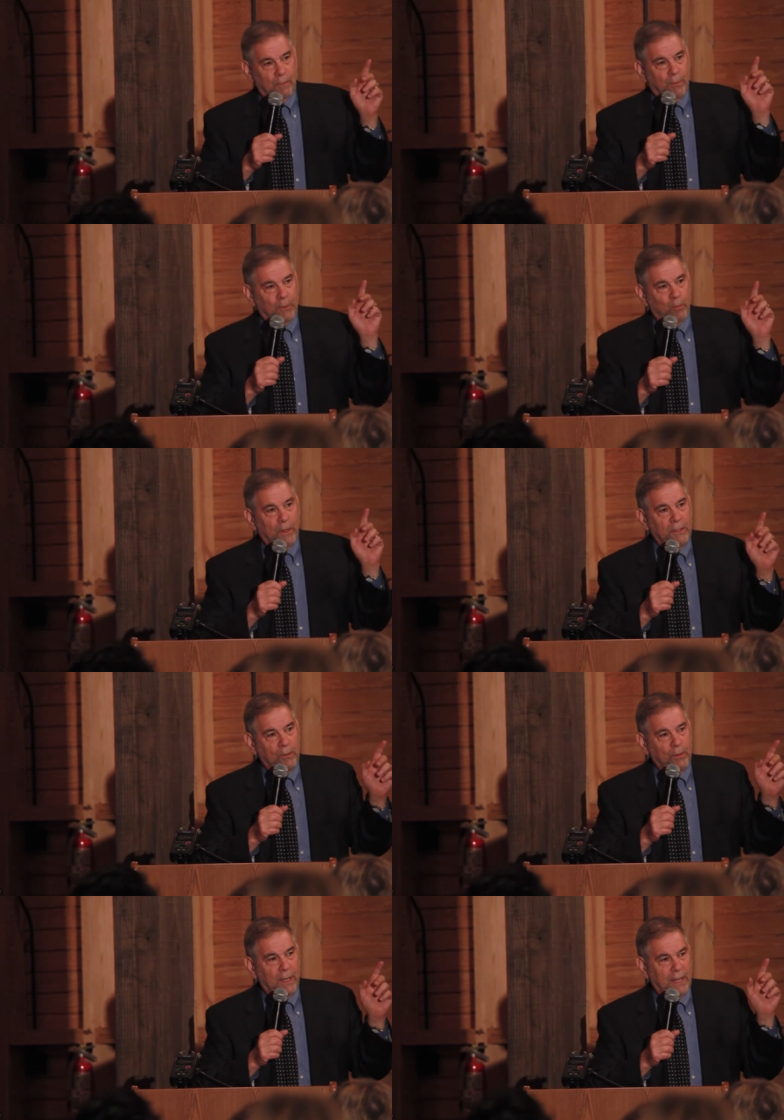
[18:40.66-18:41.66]
but when
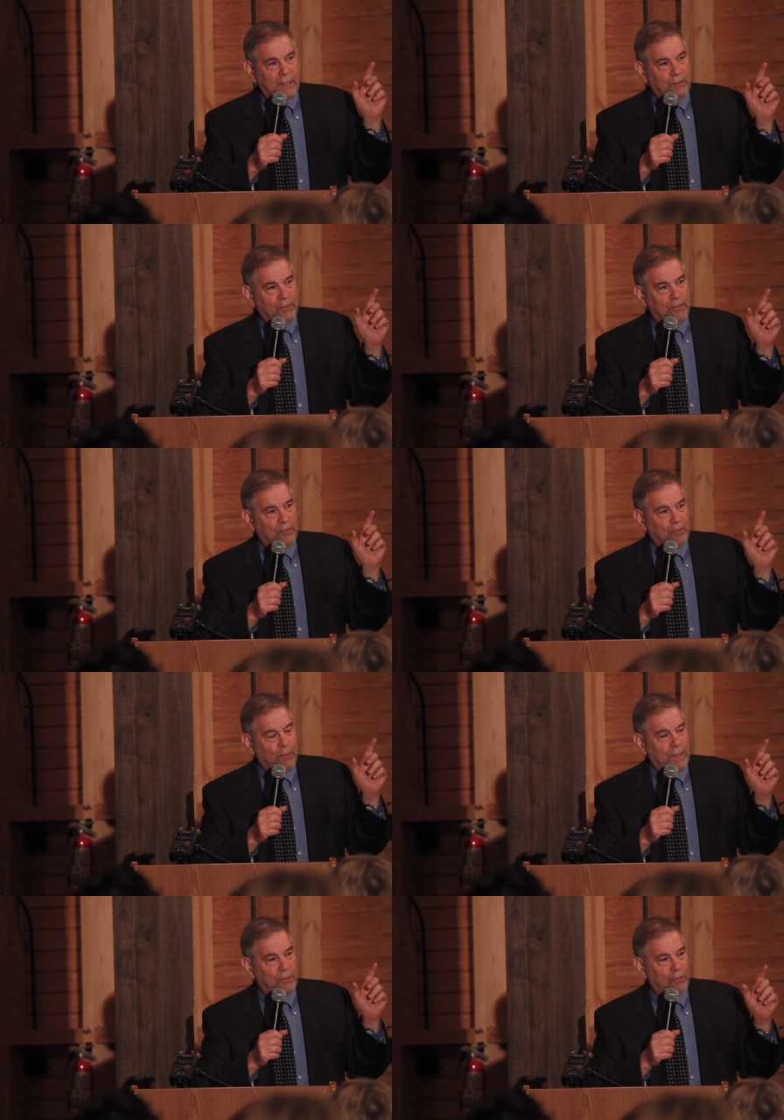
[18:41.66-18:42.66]
you had a
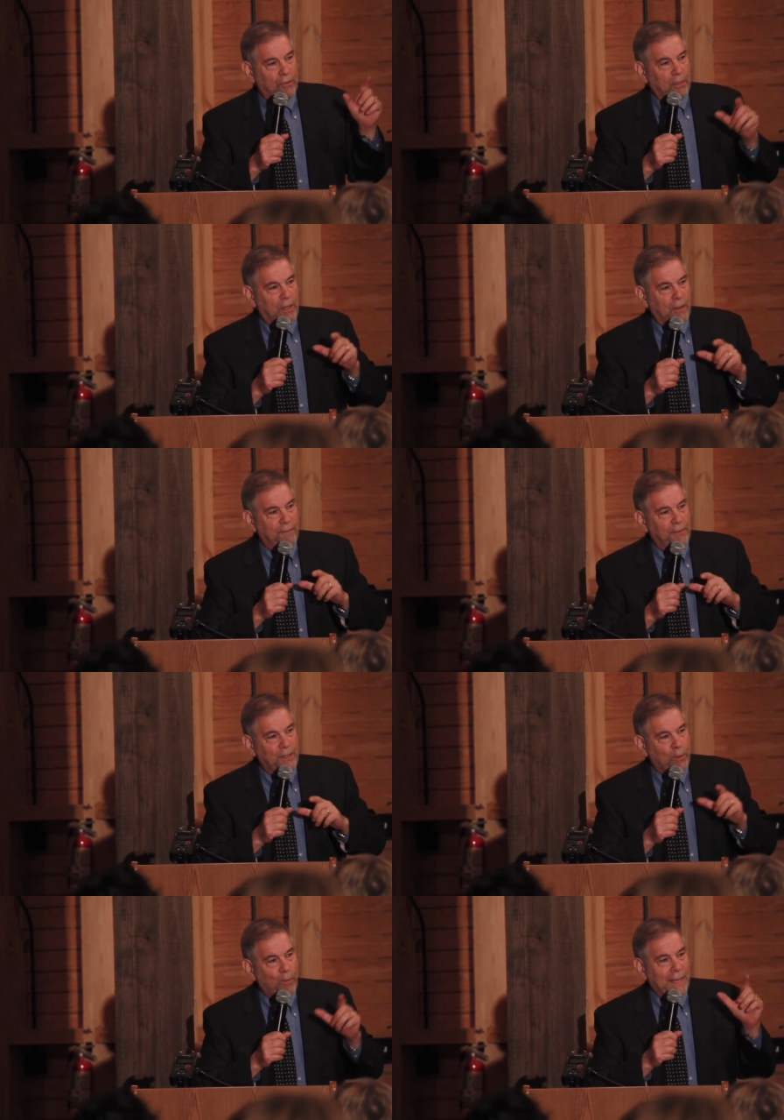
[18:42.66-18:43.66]
situation of
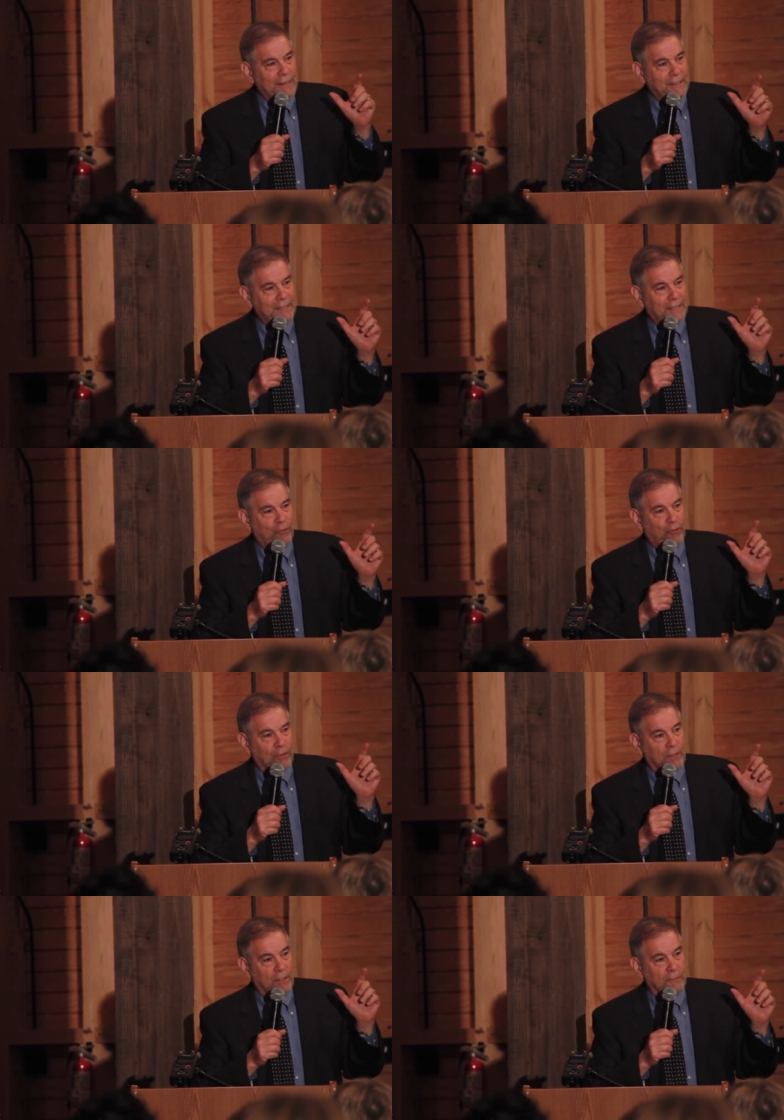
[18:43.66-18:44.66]
the
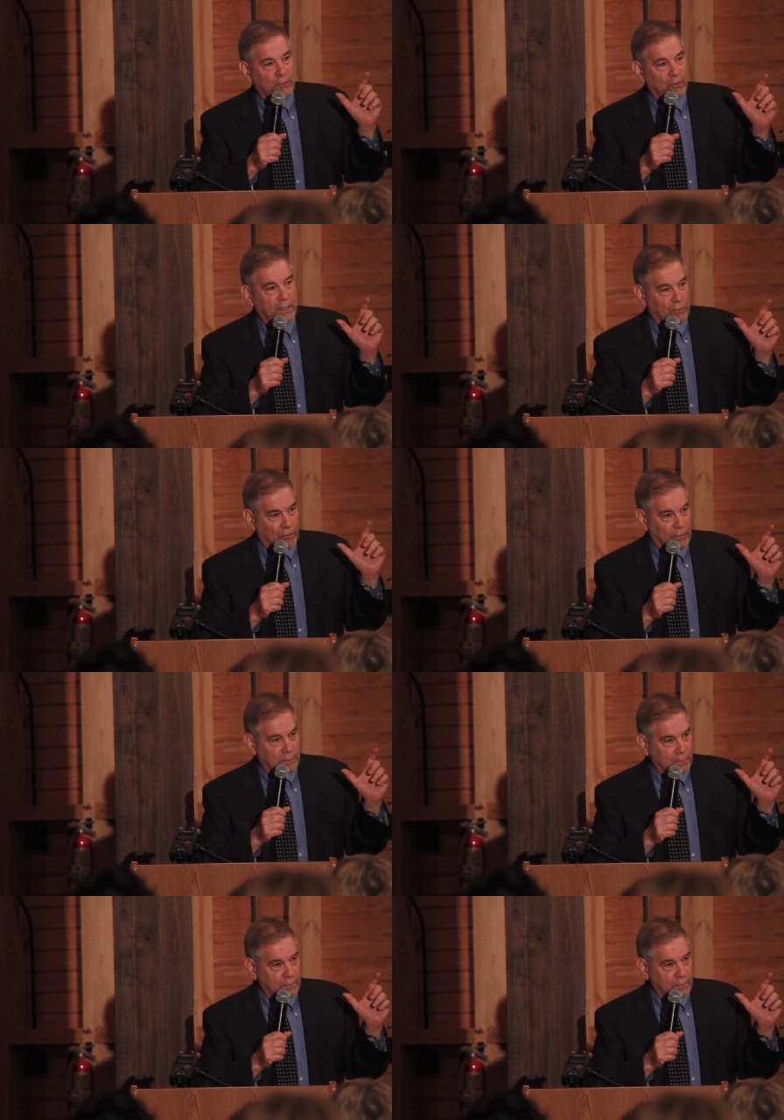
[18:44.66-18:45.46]
eradication of states.